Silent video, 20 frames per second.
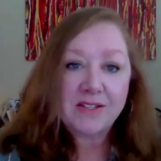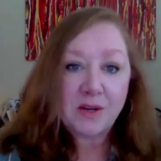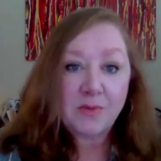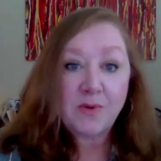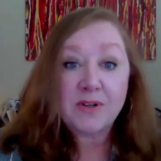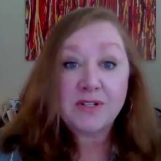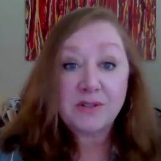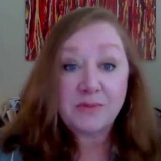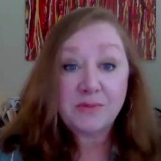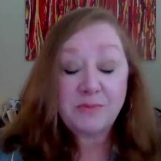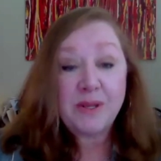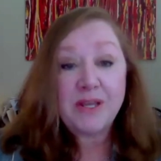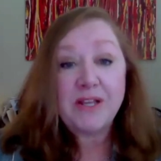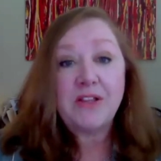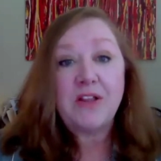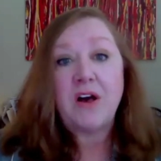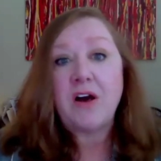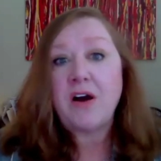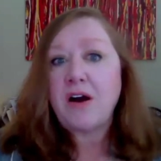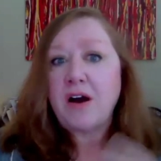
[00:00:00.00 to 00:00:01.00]
I worked in big
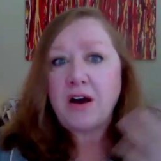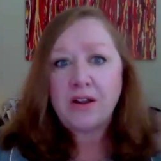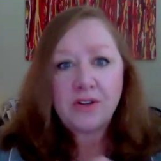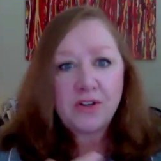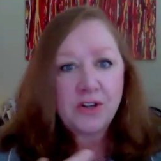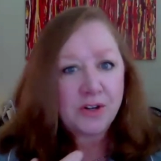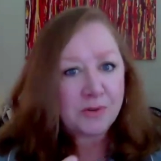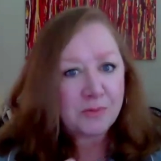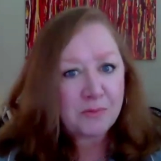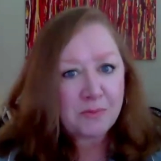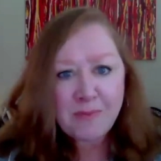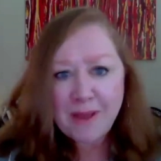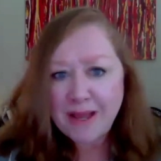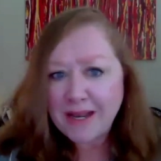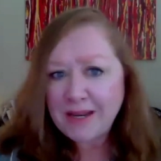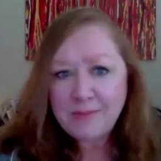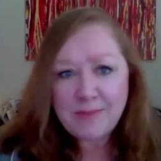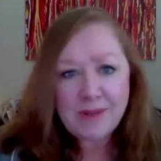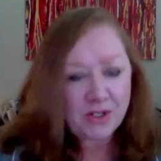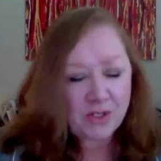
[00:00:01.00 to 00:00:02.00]
law under
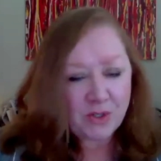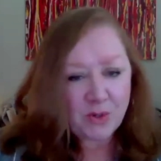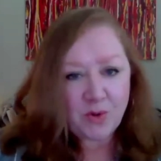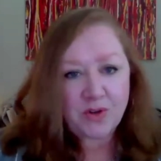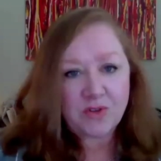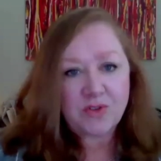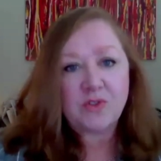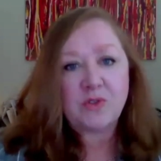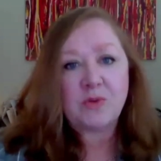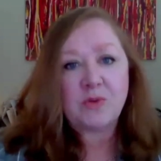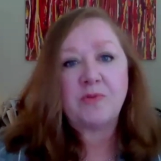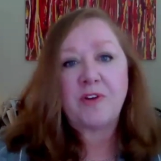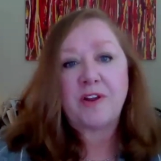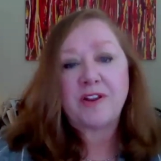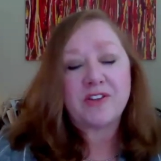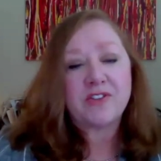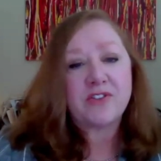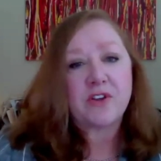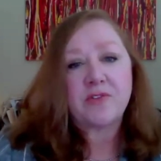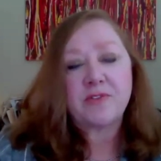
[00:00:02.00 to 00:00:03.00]
many mentors and
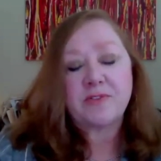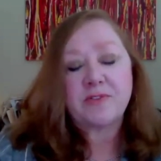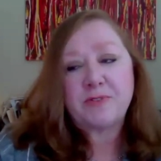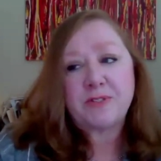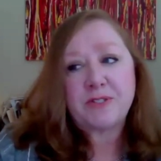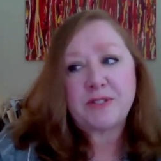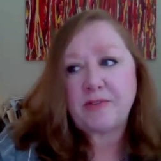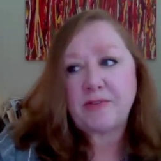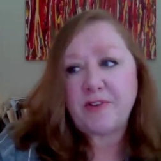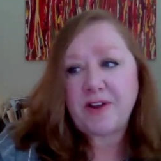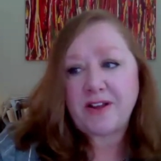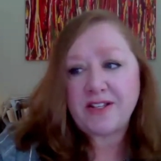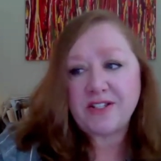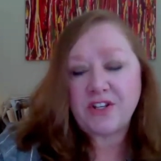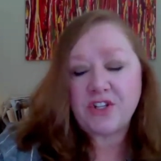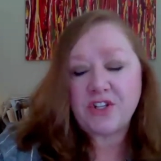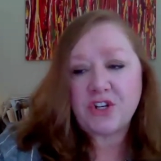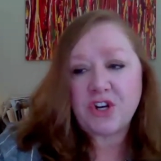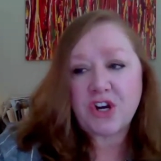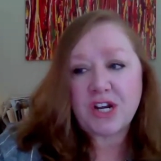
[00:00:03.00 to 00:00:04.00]
supervising
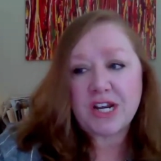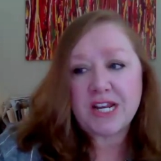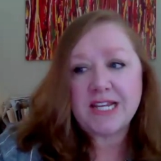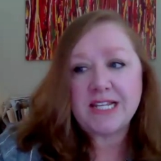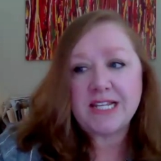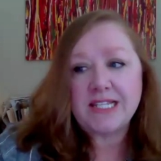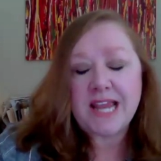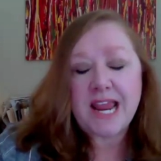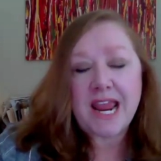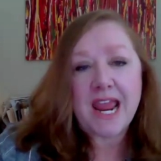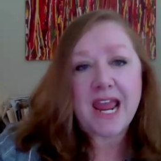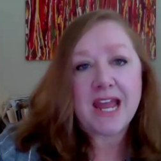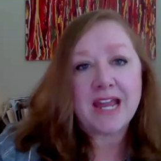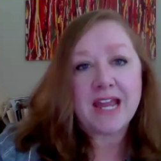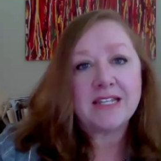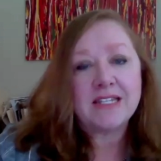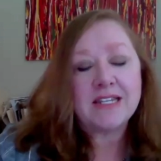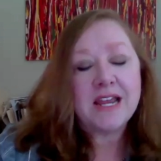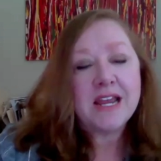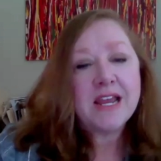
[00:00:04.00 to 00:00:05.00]
attorneys,
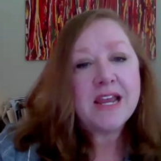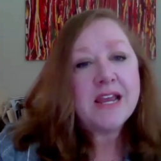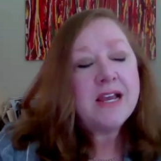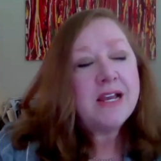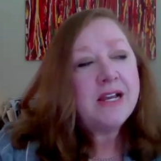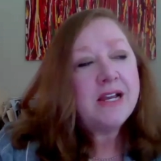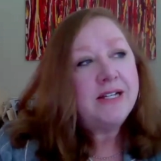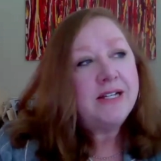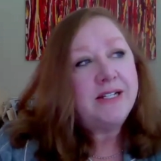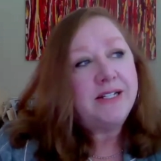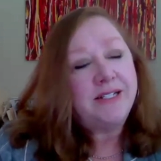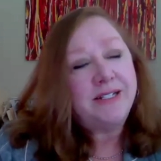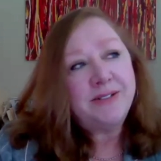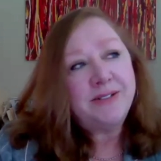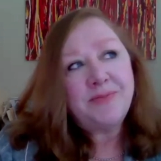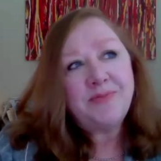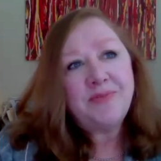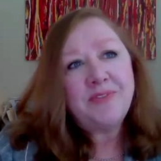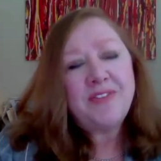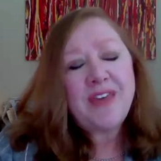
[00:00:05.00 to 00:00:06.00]
and
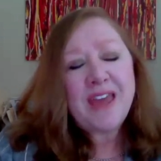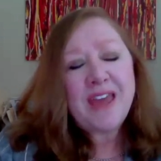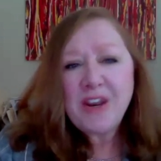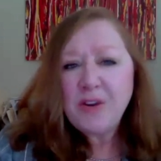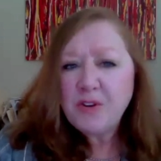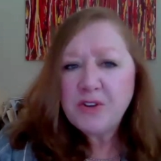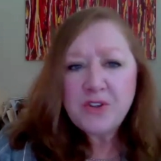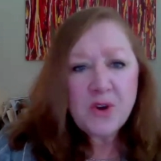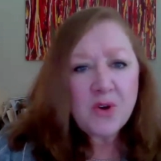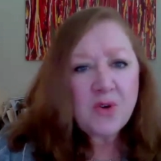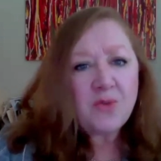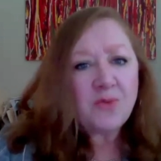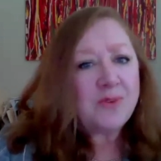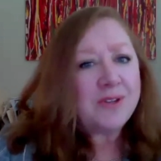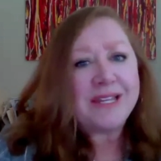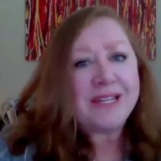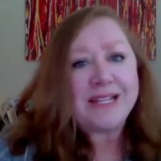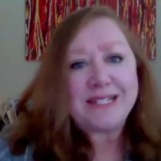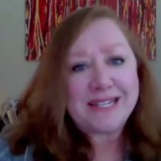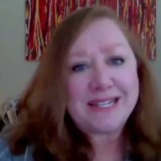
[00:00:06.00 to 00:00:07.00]
they don't
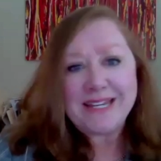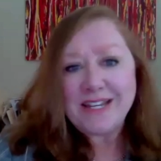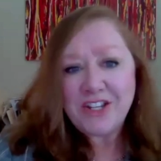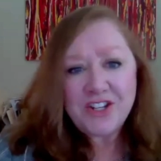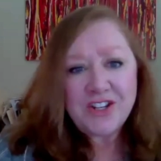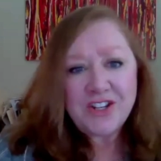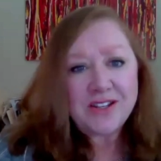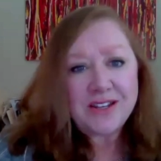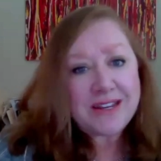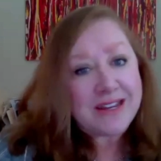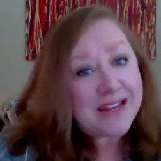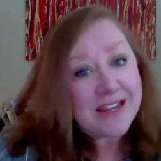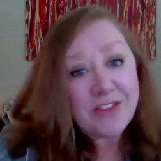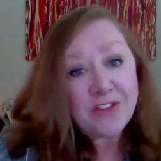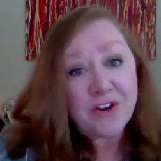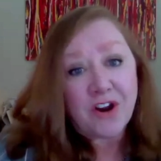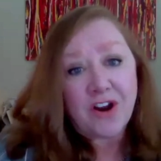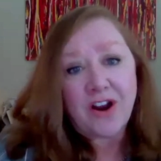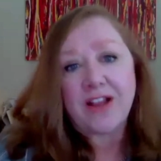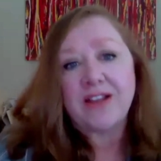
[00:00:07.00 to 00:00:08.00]
really teach it
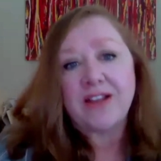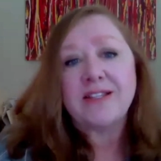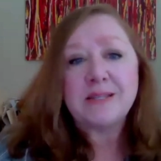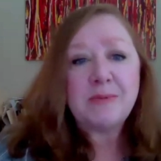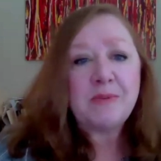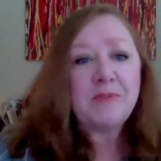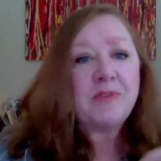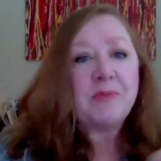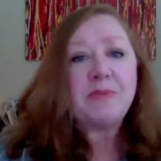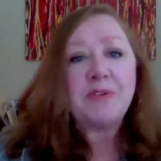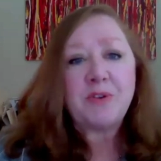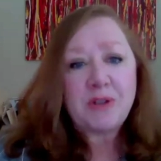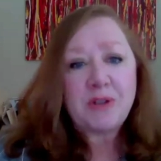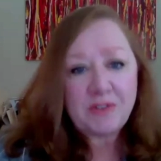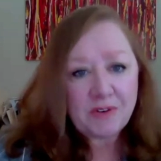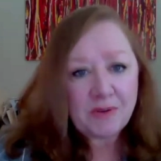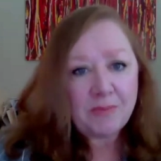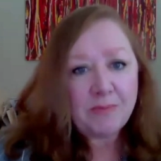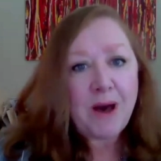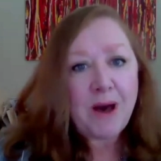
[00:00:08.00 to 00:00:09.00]
either. And some of them don't
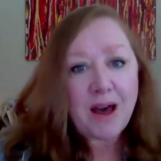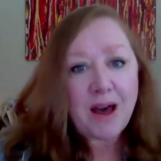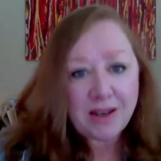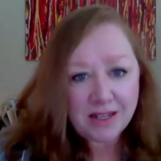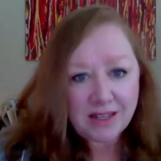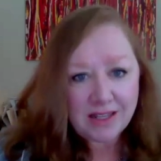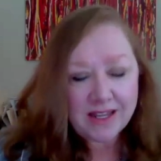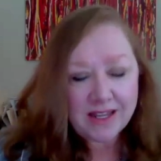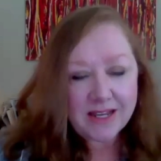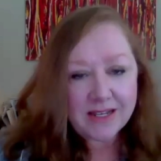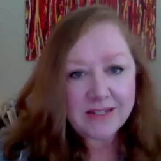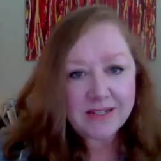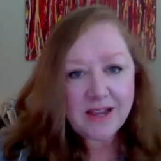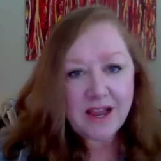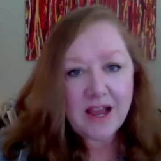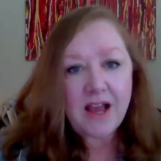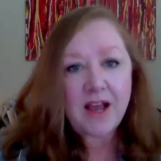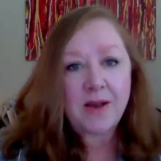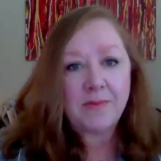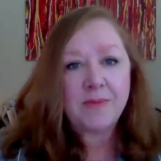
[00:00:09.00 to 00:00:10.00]
even model it.
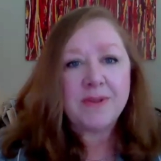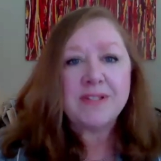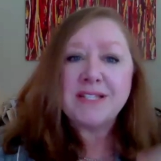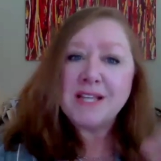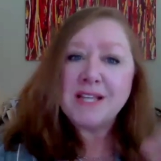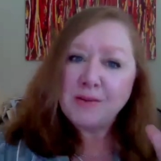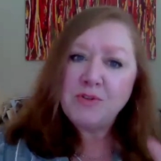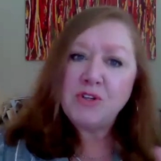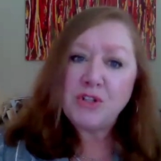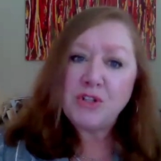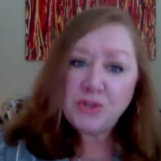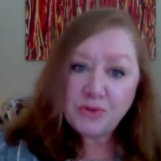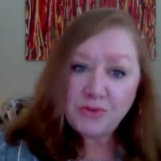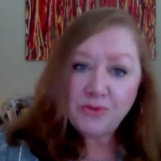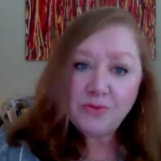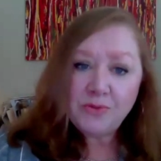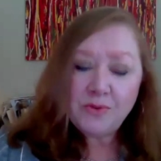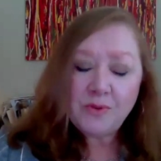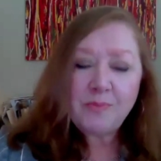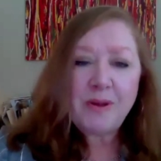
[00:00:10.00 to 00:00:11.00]
Some
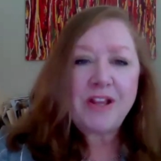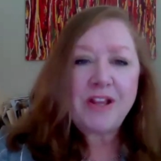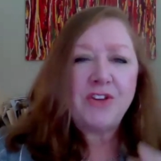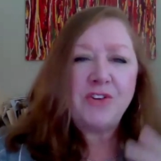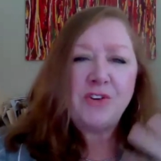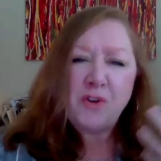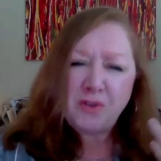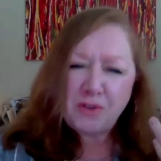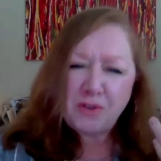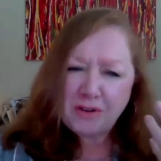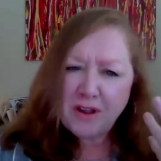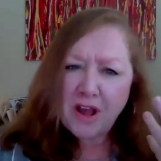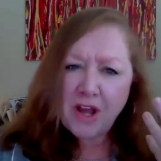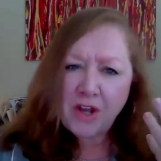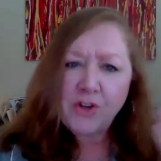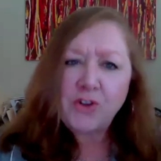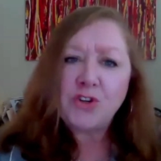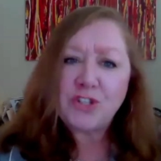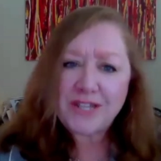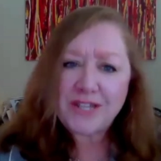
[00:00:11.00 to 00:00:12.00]
do, but you don't
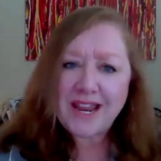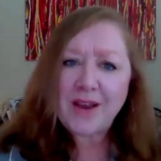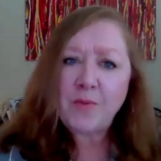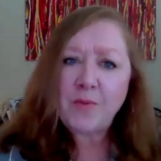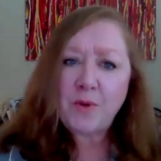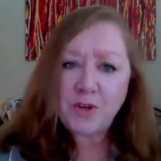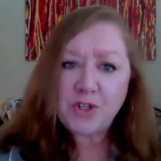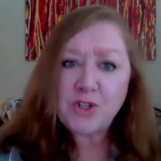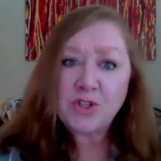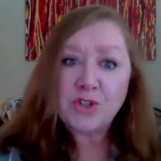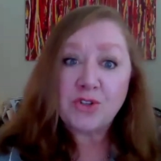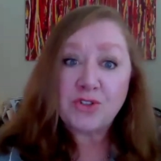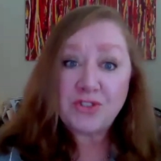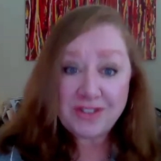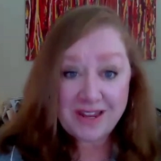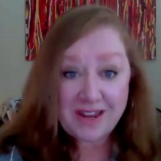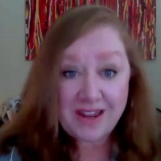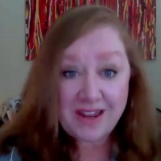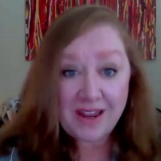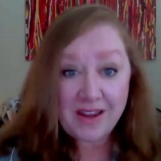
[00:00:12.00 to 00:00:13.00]
understand what you're
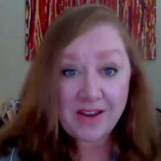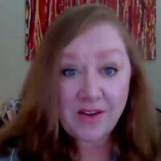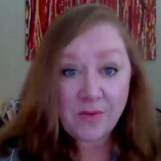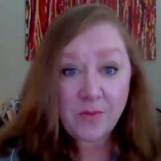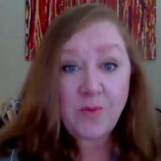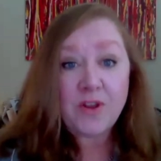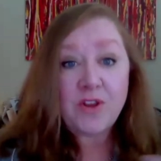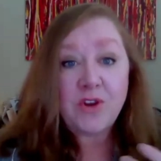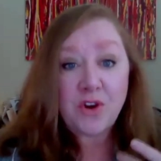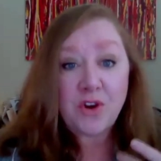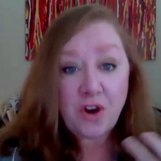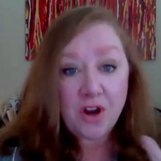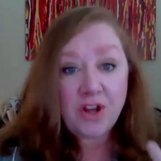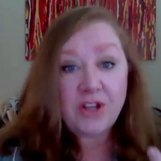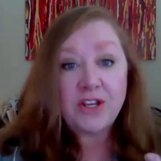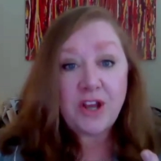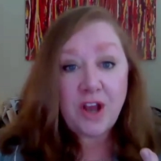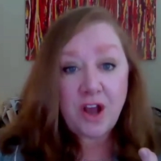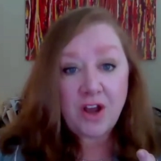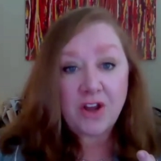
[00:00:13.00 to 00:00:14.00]
seeing when you're a
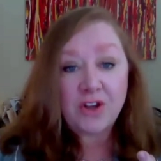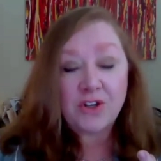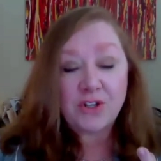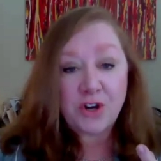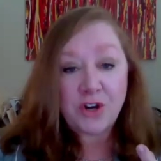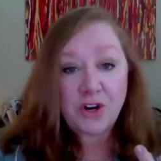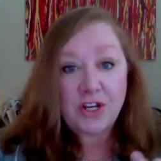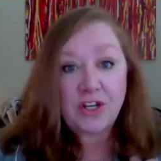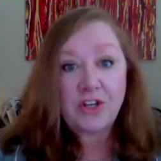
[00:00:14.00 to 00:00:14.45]
young attorney.